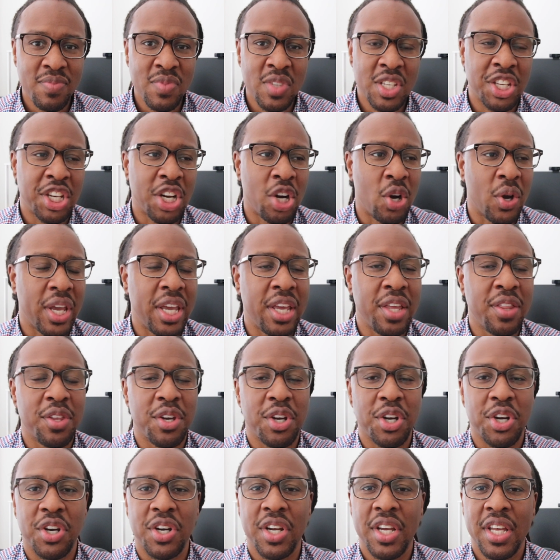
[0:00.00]

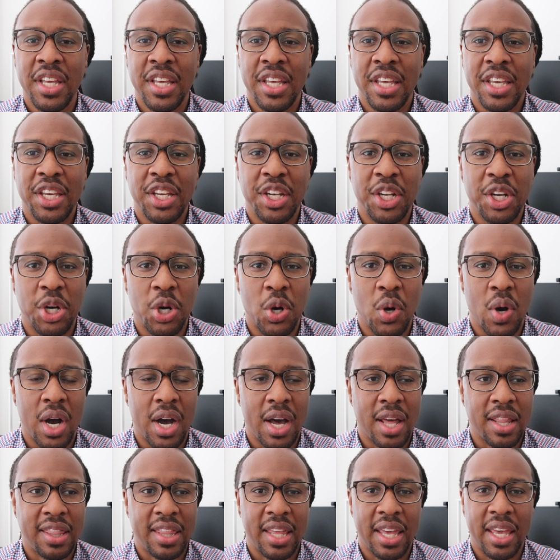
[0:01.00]
Either
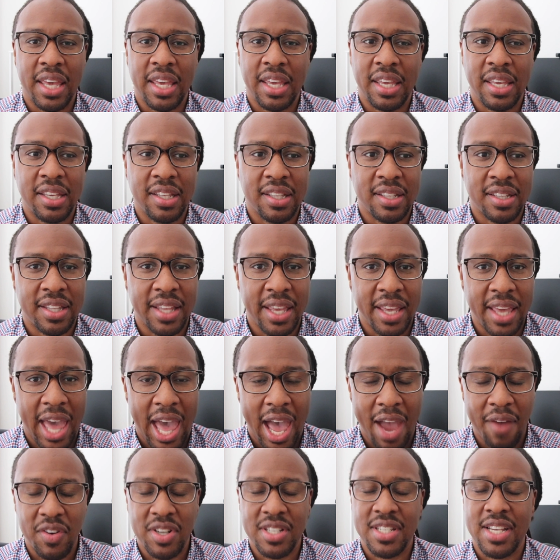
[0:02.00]
they
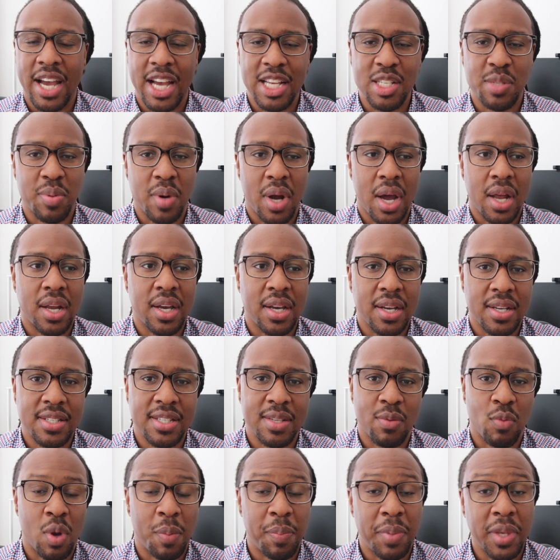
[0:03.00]
advertise
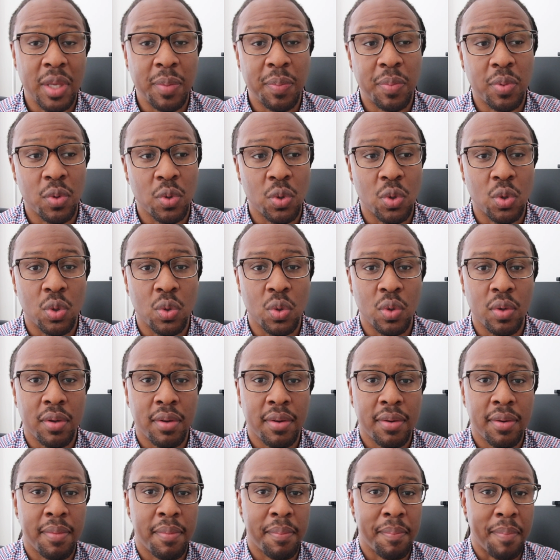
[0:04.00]
products, and when people
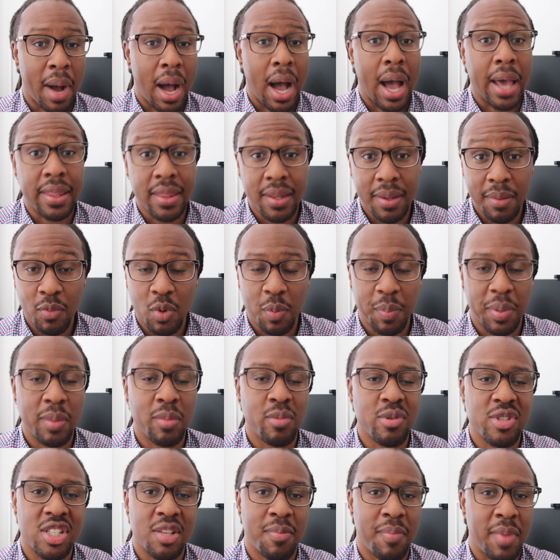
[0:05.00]
buy them, when
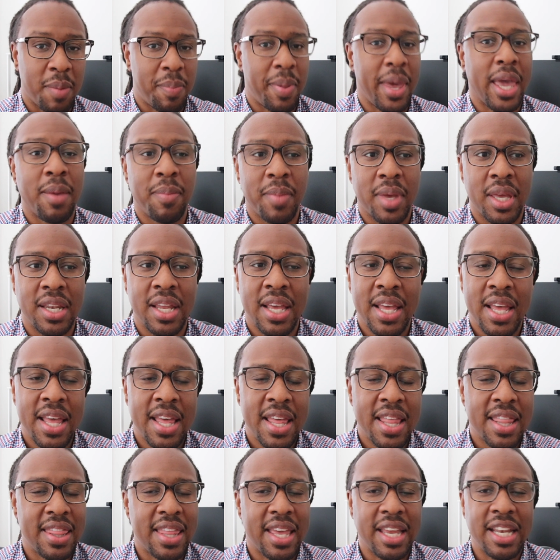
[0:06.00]
people submit payment,
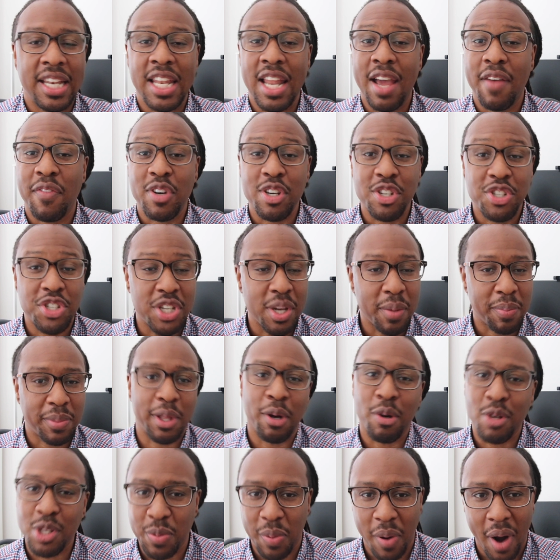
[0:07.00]
they never ship
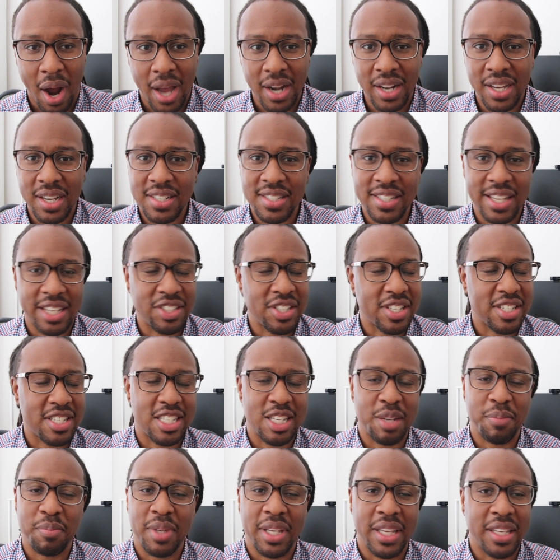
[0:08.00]
those products. They just
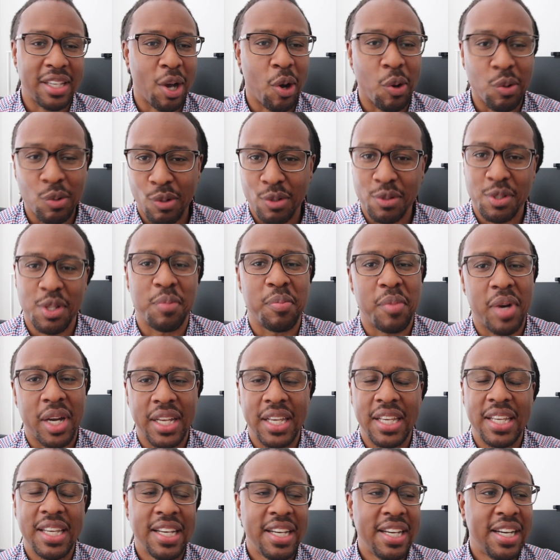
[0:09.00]
simply hold on to the
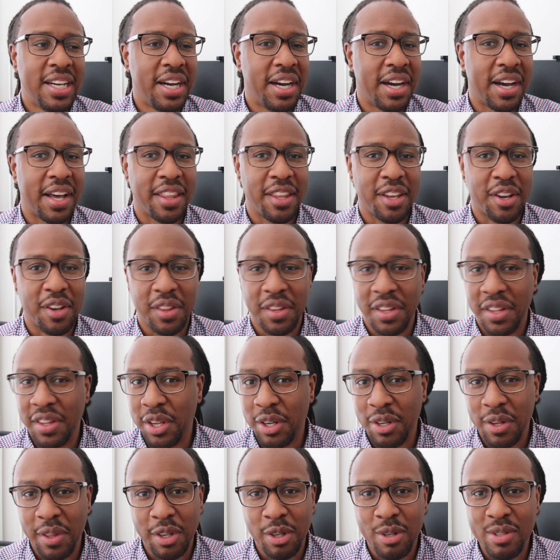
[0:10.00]
money. Then
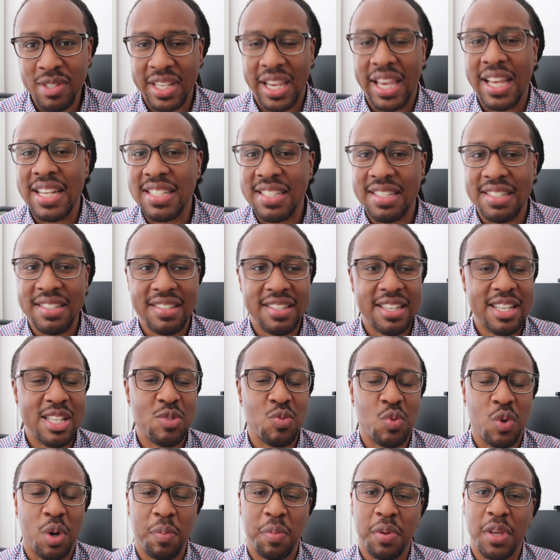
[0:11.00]
there are those instances
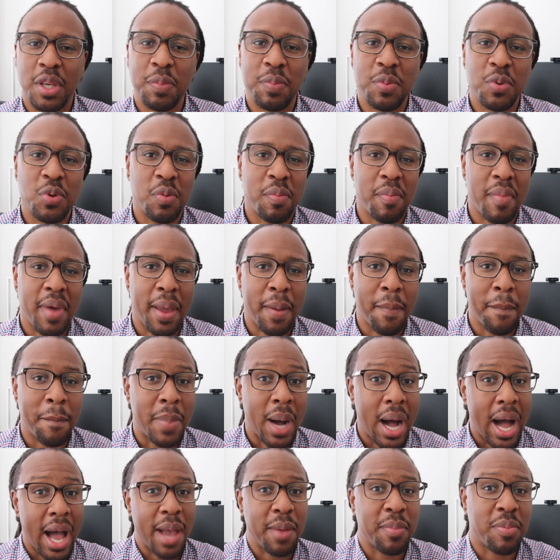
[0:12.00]
where people may
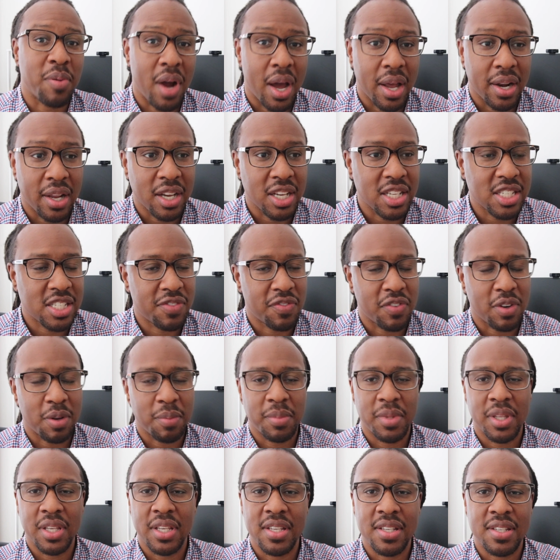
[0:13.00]
buy products
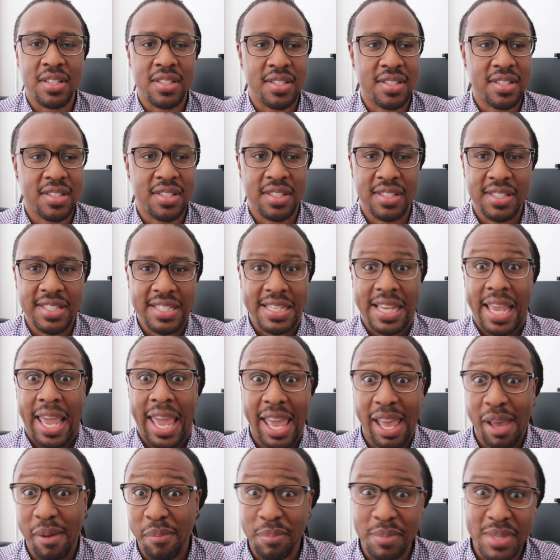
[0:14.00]
from these
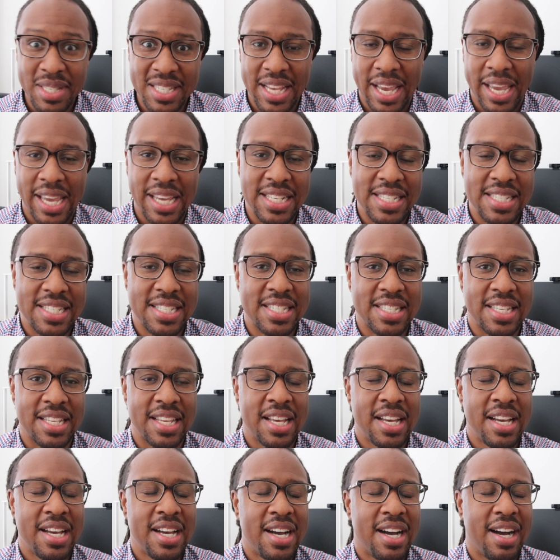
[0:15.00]
scam sites,
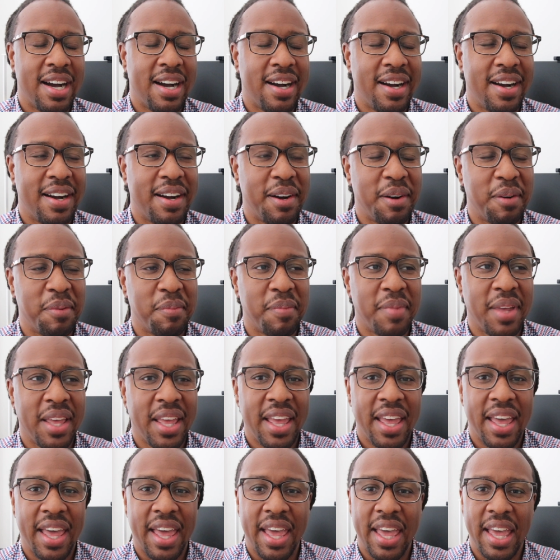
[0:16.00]

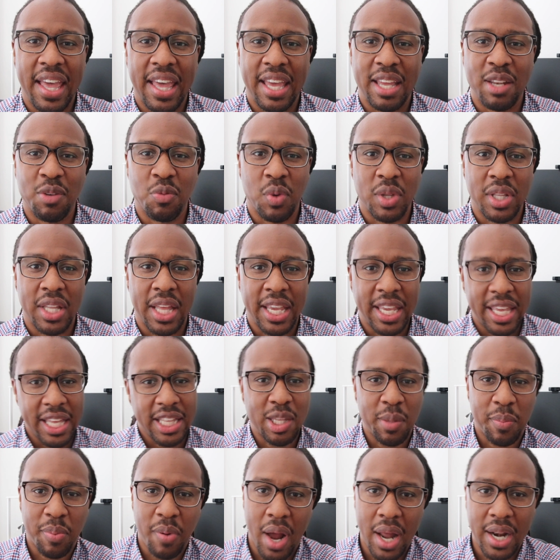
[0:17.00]
and when they
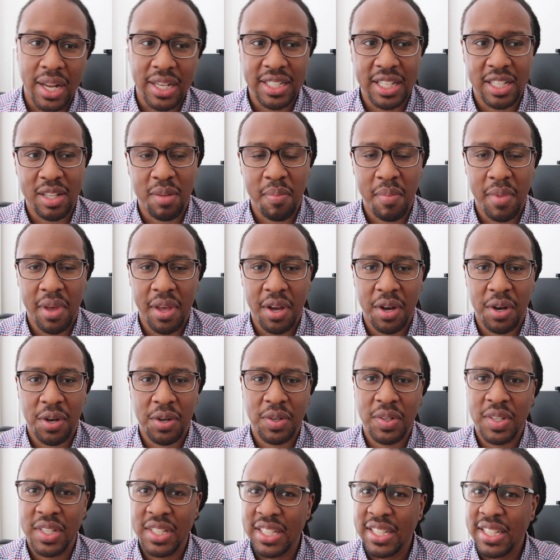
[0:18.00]
get the product in the
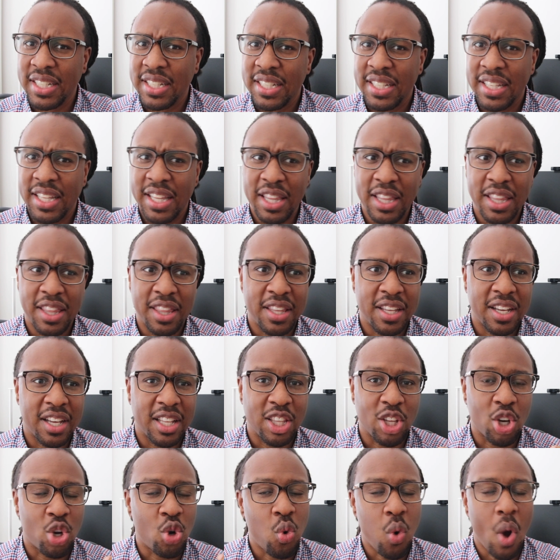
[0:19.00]
mail,
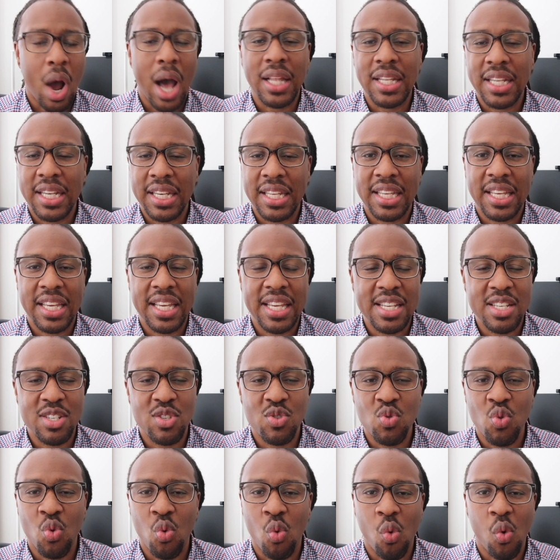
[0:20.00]
the quality
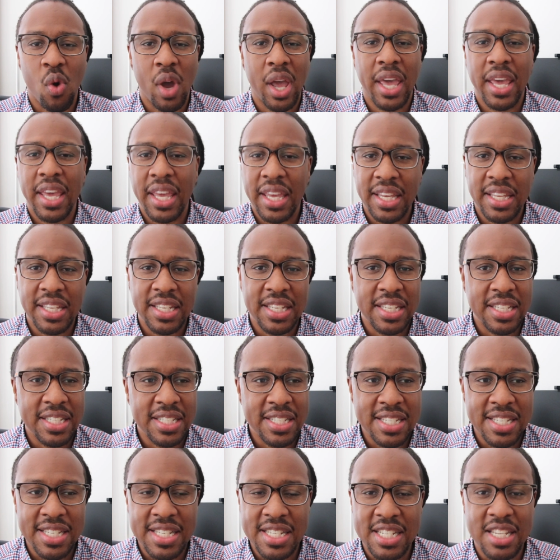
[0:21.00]
is way
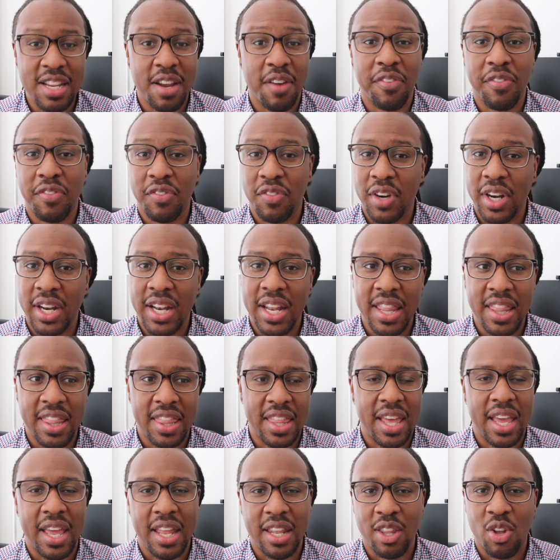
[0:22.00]
different
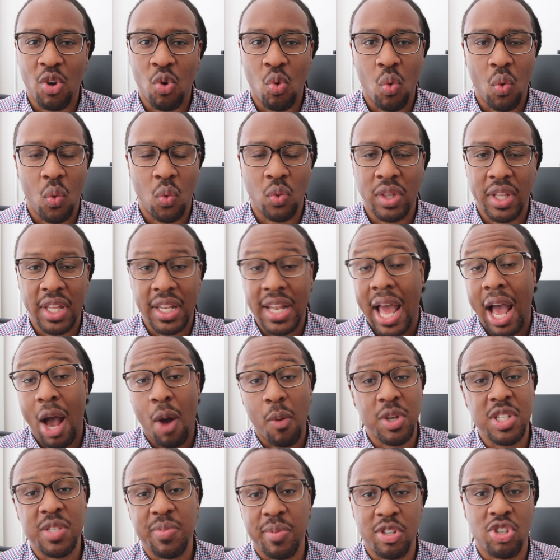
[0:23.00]
than
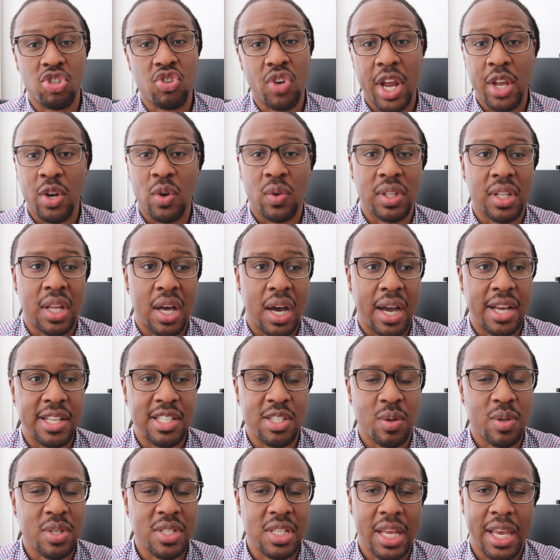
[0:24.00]
how it's portrayed online.
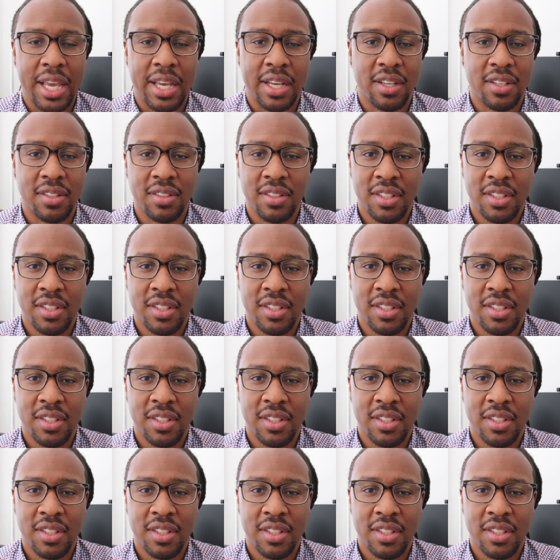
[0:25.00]
So it's like,